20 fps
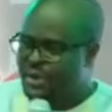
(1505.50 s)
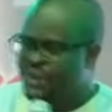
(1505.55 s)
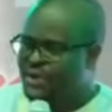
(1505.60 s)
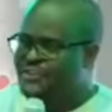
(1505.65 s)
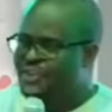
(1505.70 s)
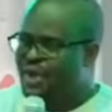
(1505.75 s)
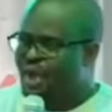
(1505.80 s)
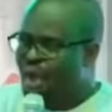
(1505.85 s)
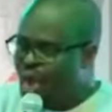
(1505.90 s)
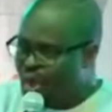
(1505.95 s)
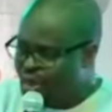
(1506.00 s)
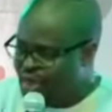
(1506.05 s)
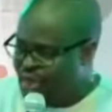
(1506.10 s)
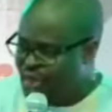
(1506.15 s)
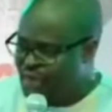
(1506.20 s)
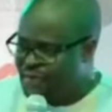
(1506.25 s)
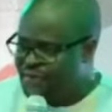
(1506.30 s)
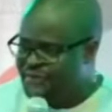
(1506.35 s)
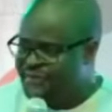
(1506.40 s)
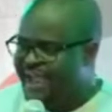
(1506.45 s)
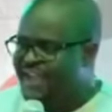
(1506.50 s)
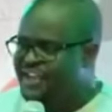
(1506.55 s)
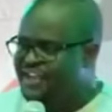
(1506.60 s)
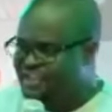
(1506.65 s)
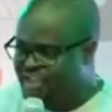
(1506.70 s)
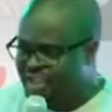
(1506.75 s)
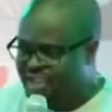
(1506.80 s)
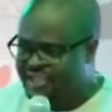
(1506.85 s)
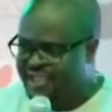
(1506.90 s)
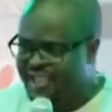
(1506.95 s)
onions, and
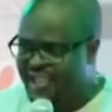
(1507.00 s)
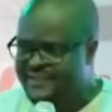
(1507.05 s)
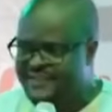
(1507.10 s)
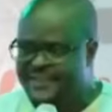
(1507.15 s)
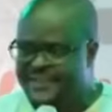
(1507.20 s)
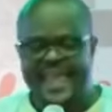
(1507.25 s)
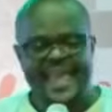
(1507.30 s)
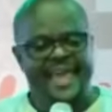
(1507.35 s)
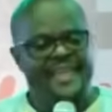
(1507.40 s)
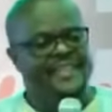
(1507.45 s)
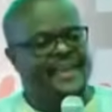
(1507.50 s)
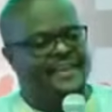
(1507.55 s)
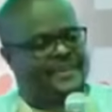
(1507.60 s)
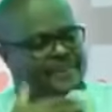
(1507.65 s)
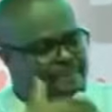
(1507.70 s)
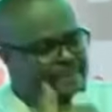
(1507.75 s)
chickens that meet your